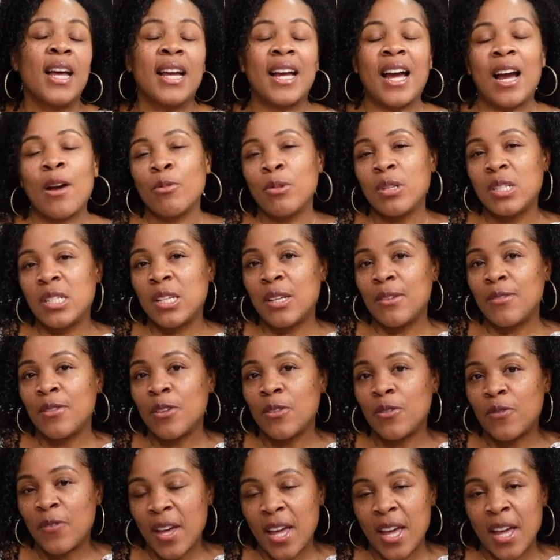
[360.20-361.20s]
KIRWU TV
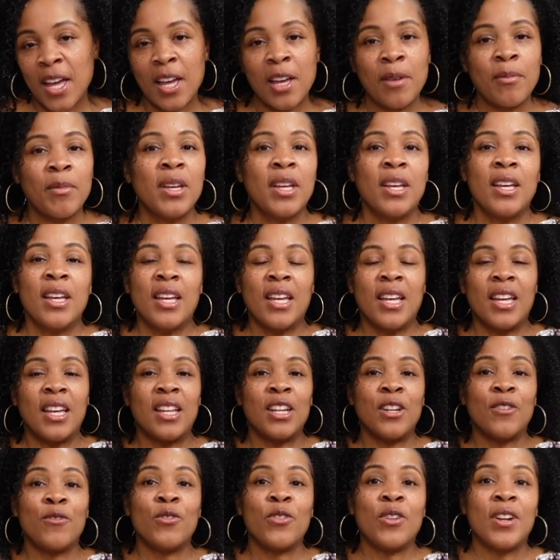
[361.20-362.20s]
fam.
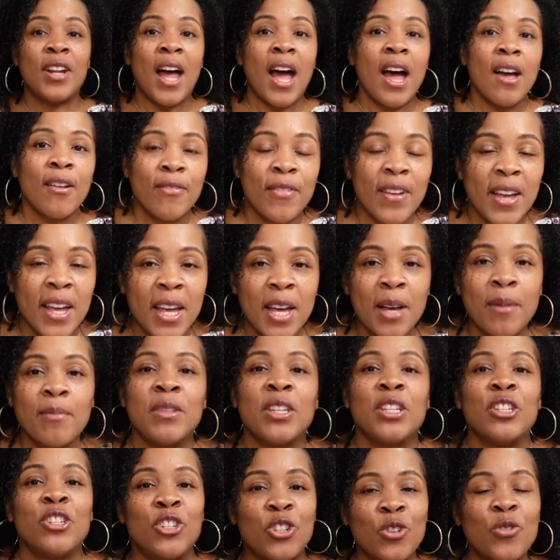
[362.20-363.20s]
And if you're not fam,
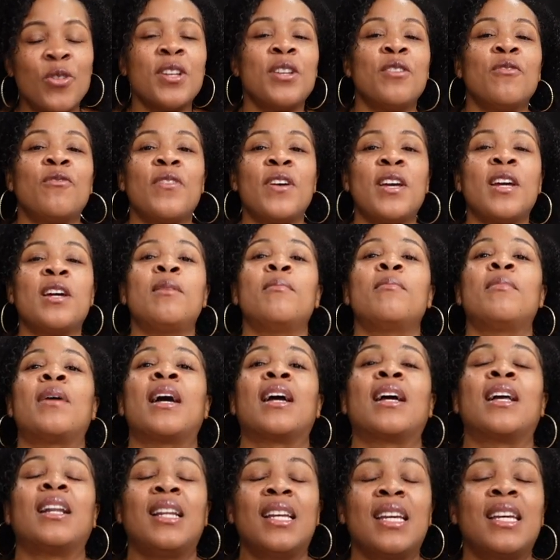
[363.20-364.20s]
then join the fam
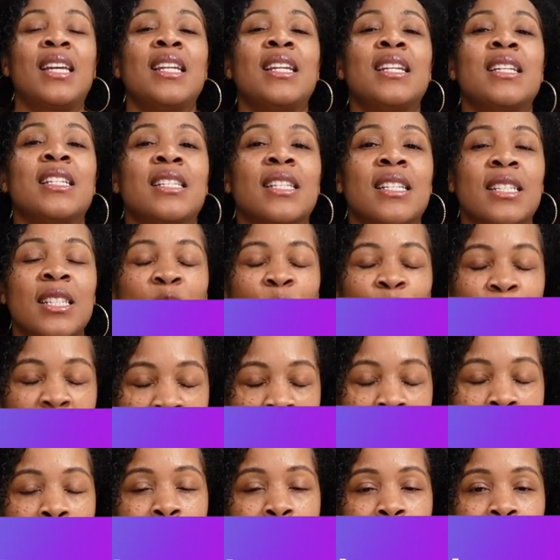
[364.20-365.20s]
by clicking the
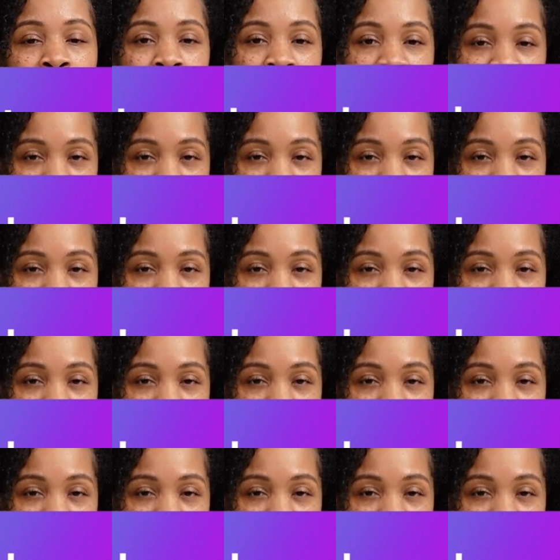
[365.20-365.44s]
subscribe